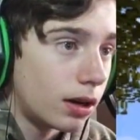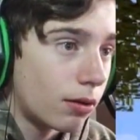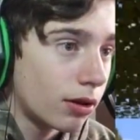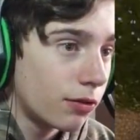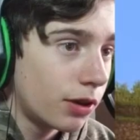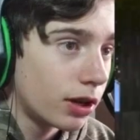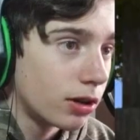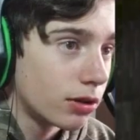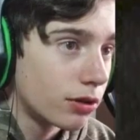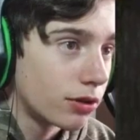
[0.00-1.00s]
I want to find
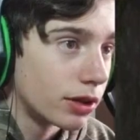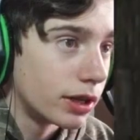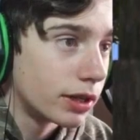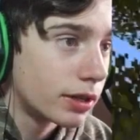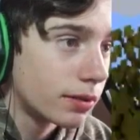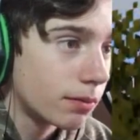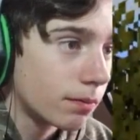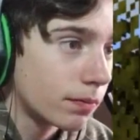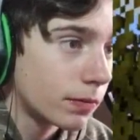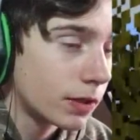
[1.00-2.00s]
oak trees,
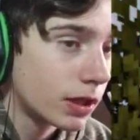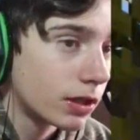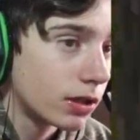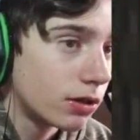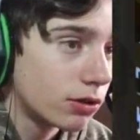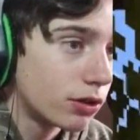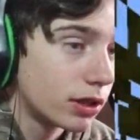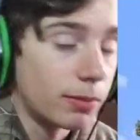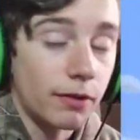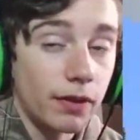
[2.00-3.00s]
because the oak trees are
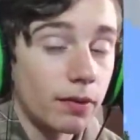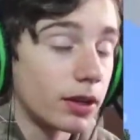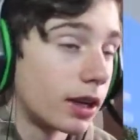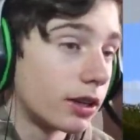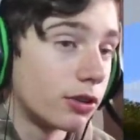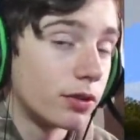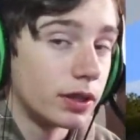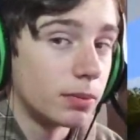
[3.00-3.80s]
my favorite kind of tree to